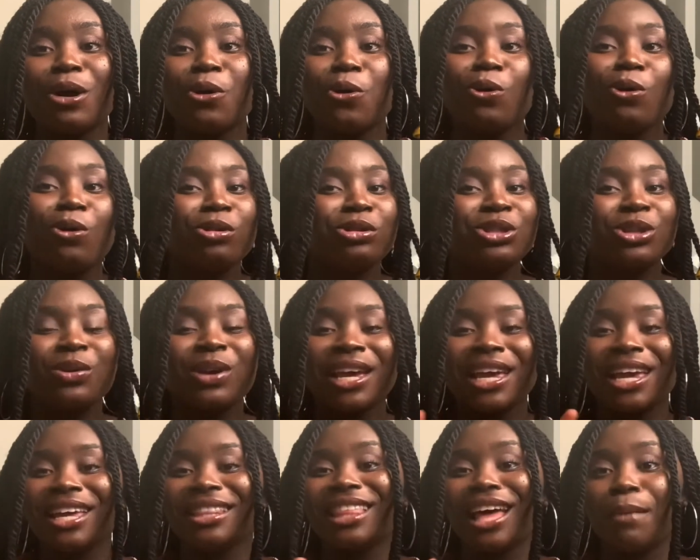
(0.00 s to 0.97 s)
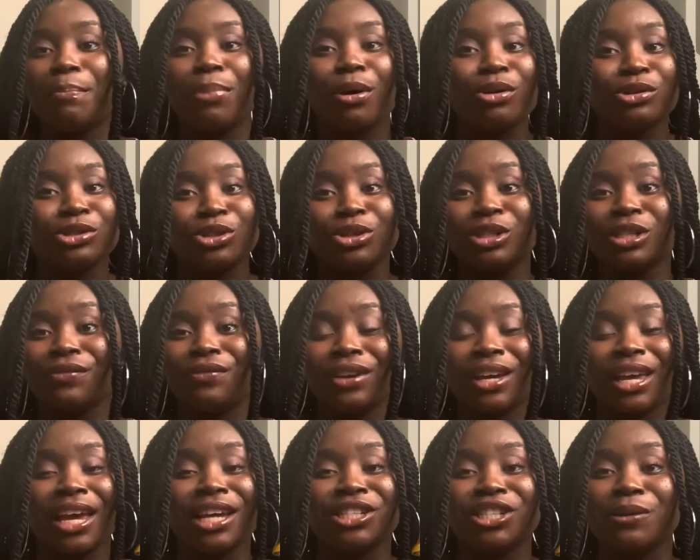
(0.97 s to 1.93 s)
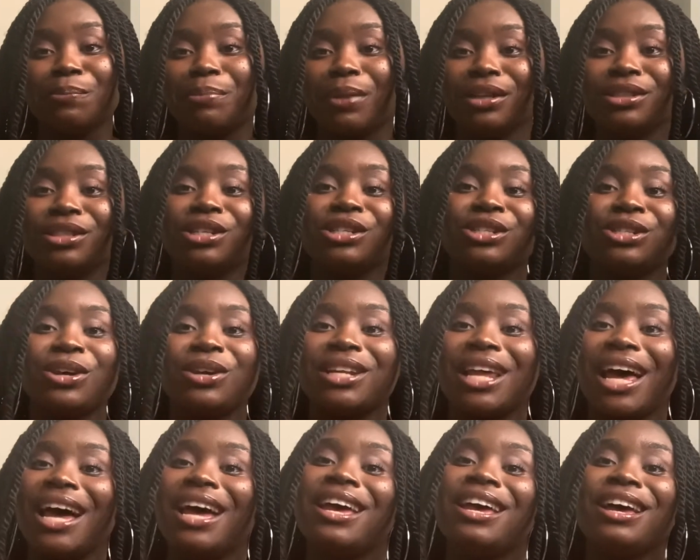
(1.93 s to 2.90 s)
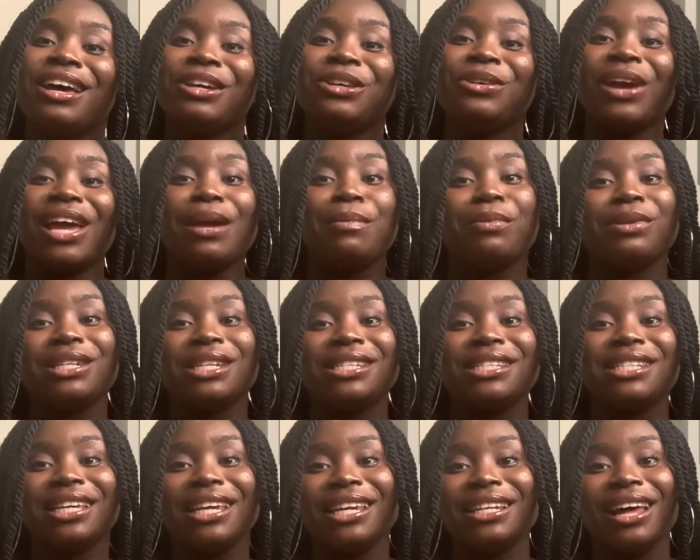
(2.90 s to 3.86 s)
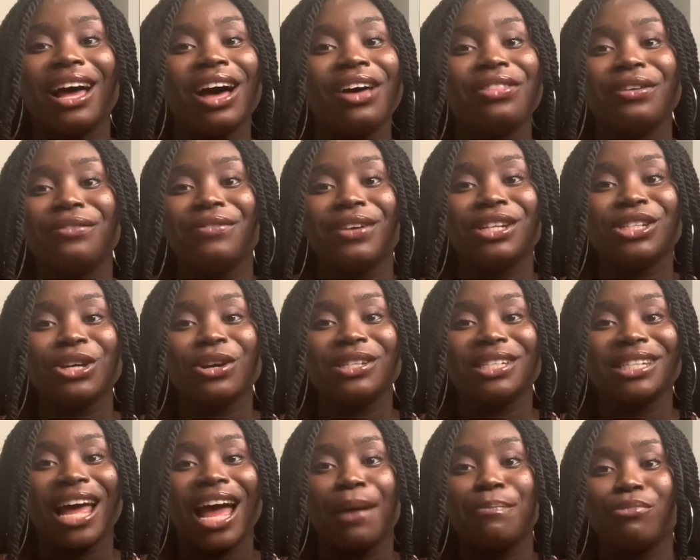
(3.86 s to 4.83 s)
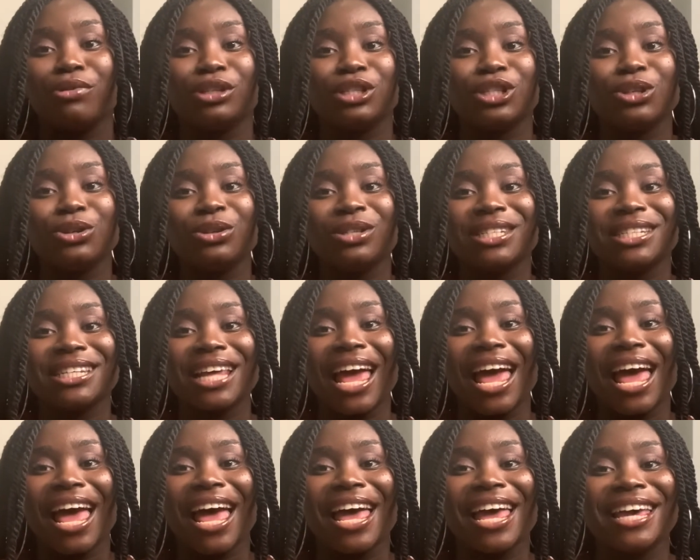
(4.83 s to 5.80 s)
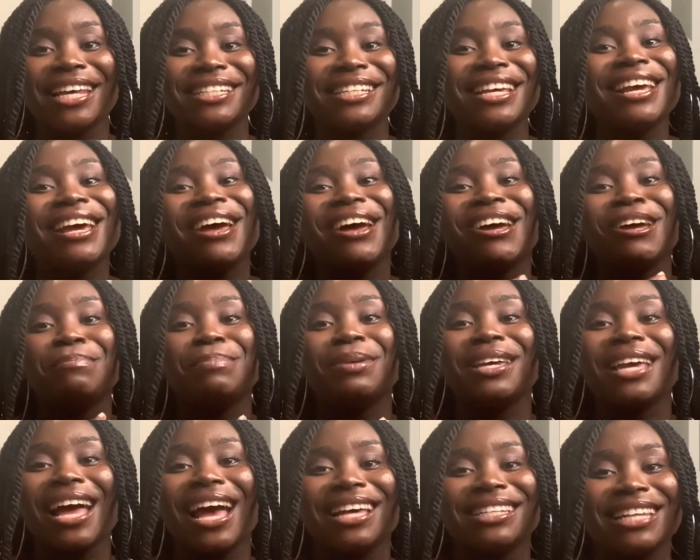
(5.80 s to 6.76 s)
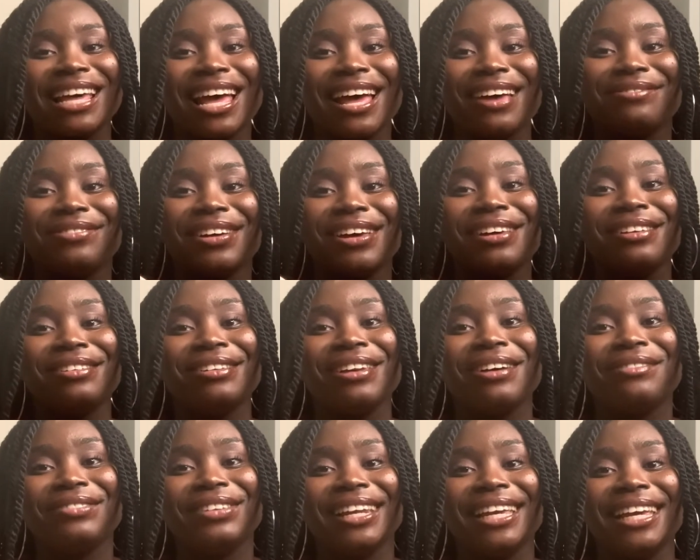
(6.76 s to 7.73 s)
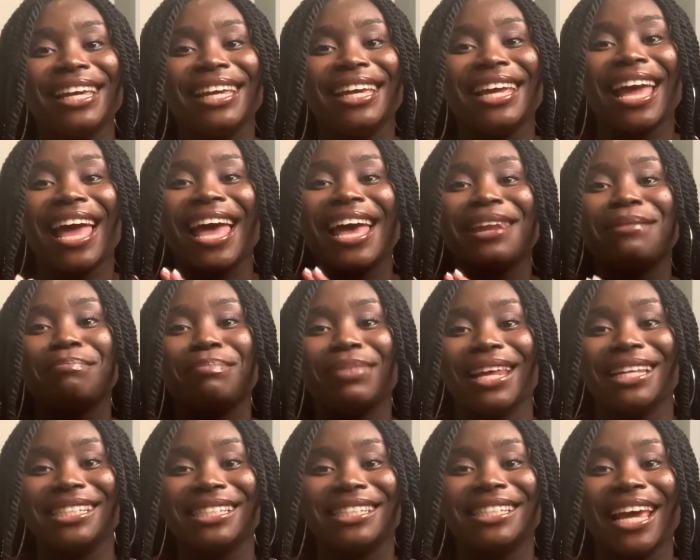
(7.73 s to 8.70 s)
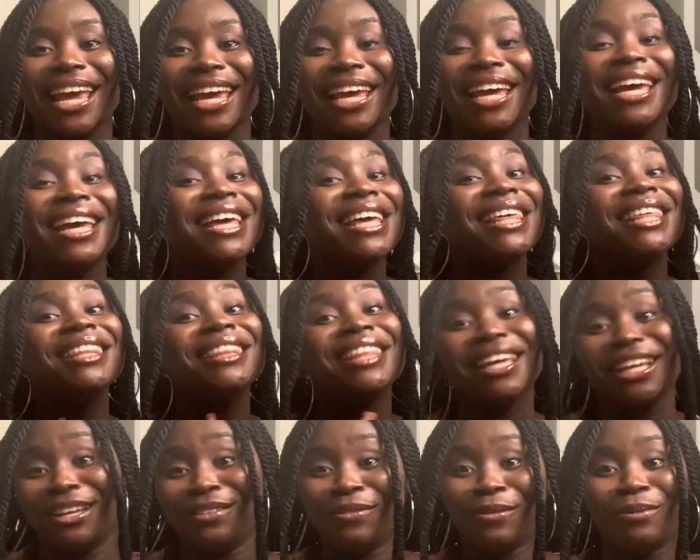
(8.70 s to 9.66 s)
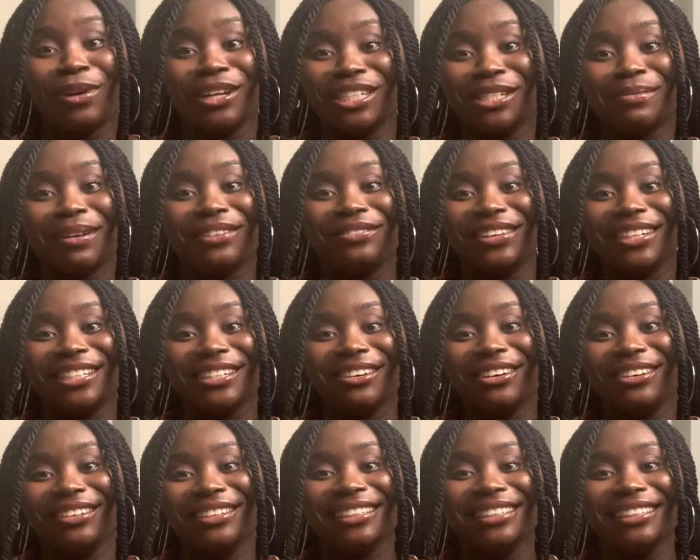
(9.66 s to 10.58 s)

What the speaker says: Also hit that post notification button so that you're able to see the other videos that I produce. And I hope you guys have a lovely and blessed day. Thank you for watching my video.